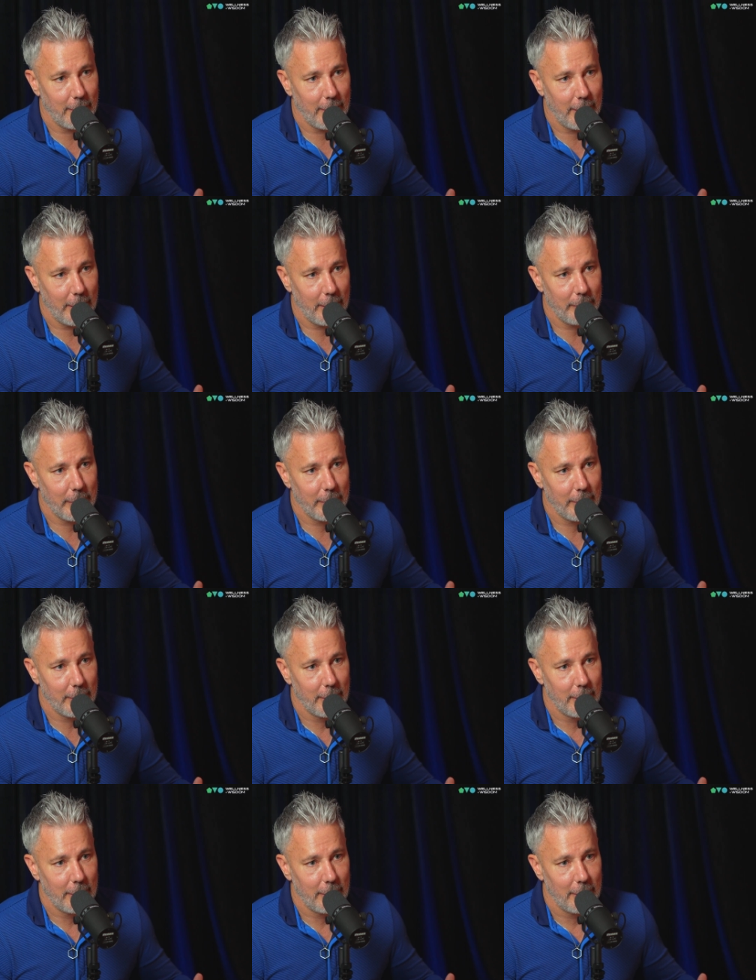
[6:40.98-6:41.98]
are up,
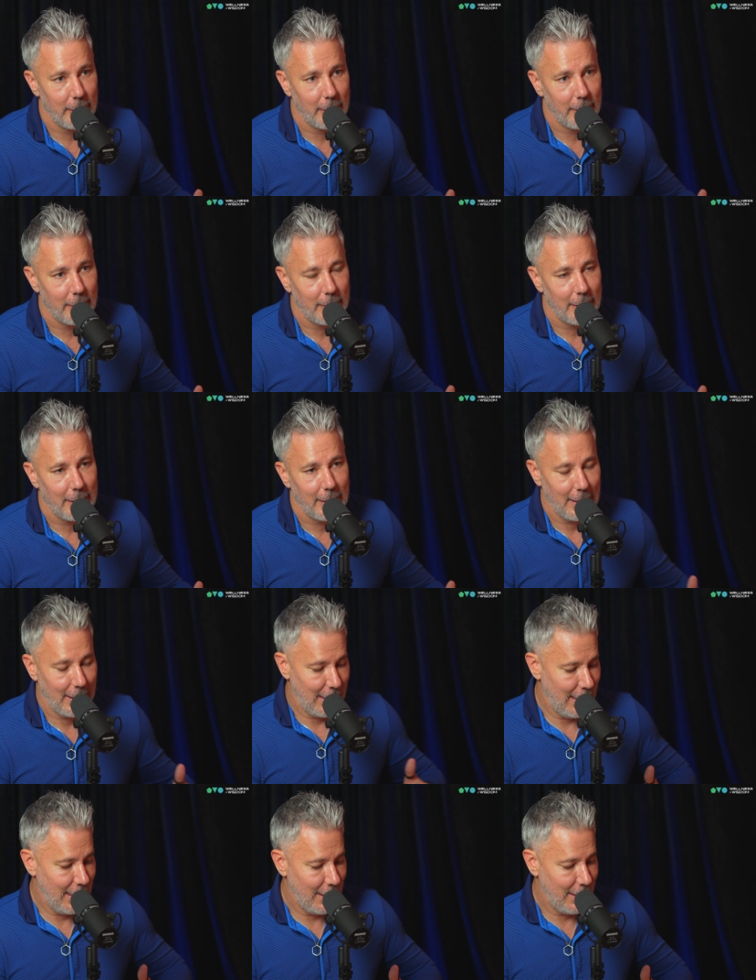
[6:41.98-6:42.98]

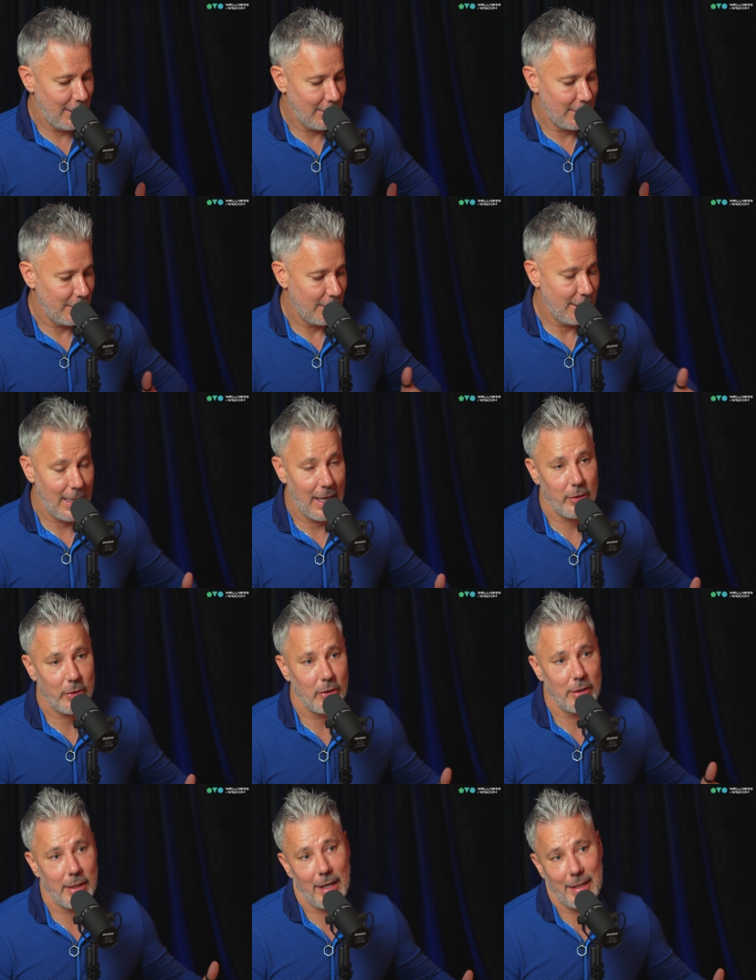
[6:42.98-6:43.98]
and now
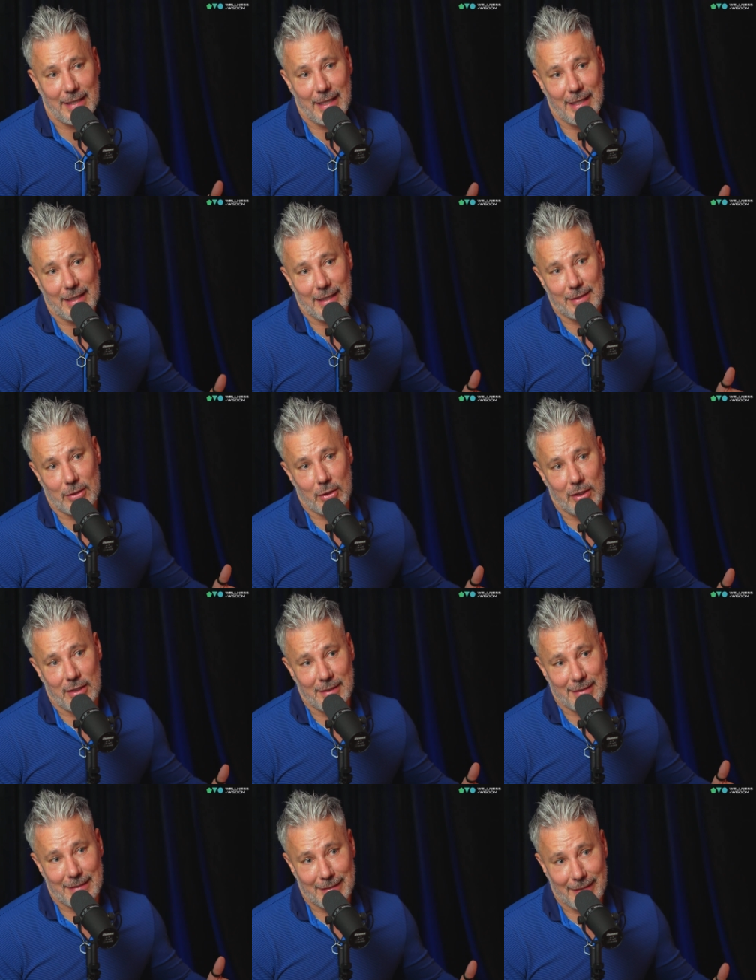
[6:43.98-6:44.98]
you're not getting as good
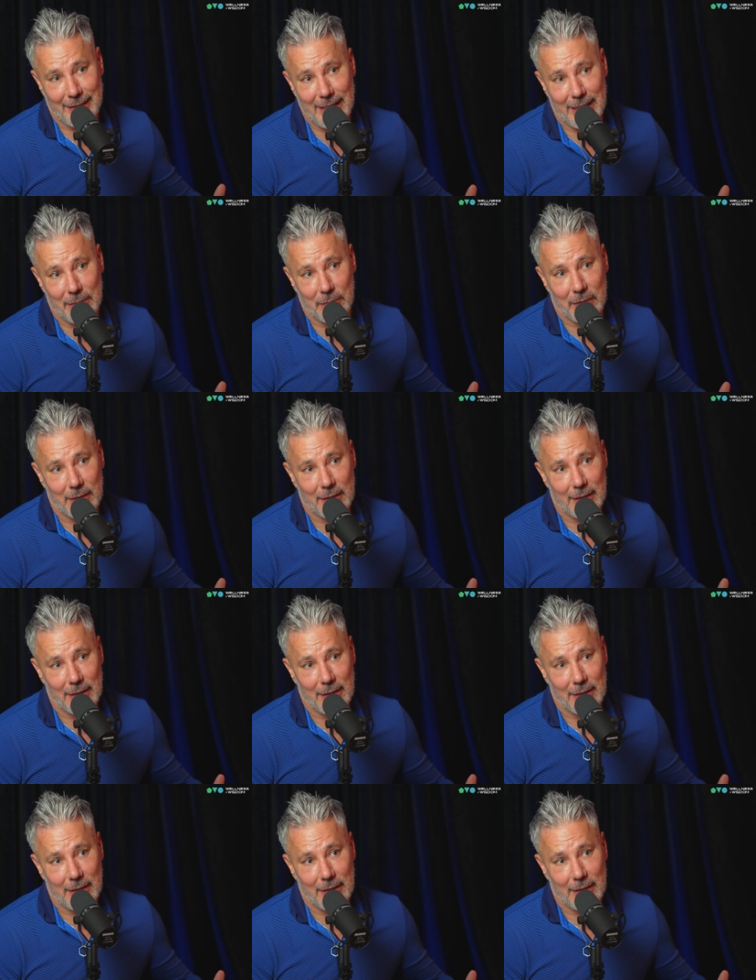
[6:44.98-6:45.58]
as sleep.